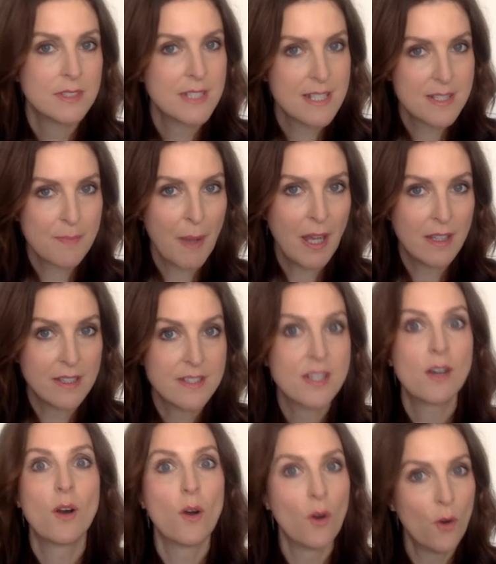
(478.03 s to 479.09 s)
despite
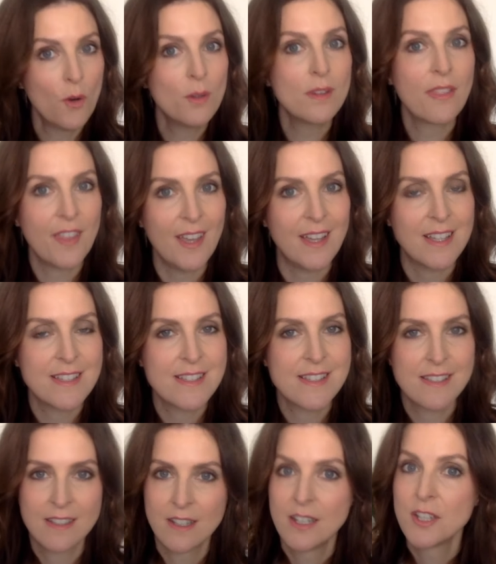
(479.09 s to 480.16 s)
all this,
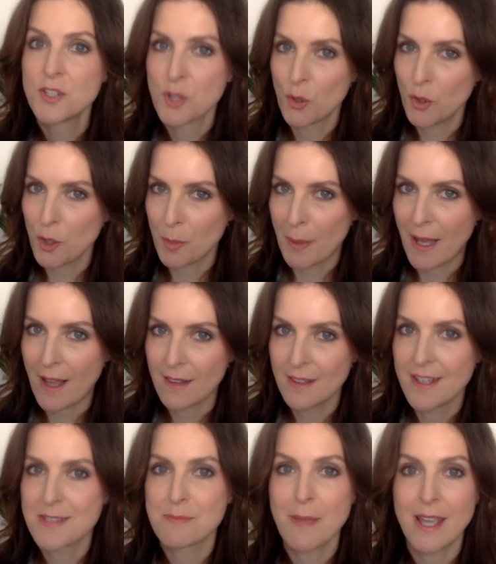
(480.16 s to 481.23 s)
TalkPal
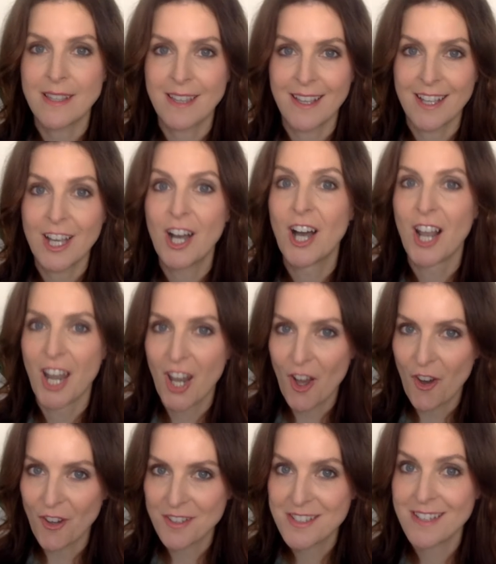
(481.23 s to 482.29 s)
is making a
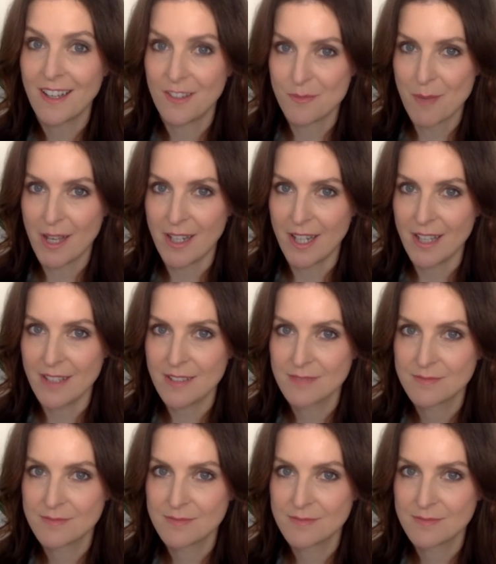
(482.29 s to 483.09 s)
lot of money.